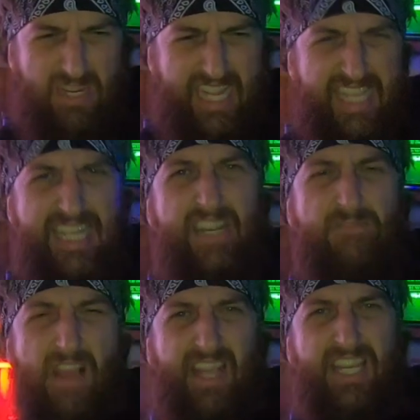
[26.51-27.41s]
Disney
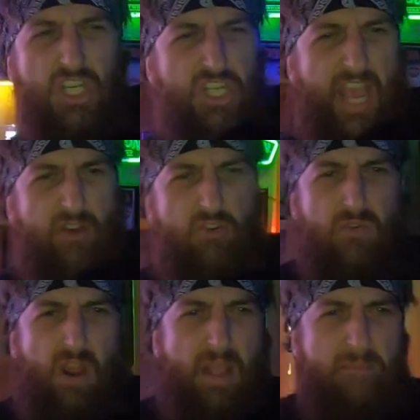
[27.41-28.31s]
fucking channel
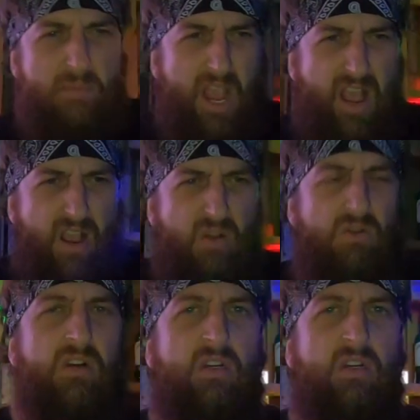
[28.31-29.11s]
right there.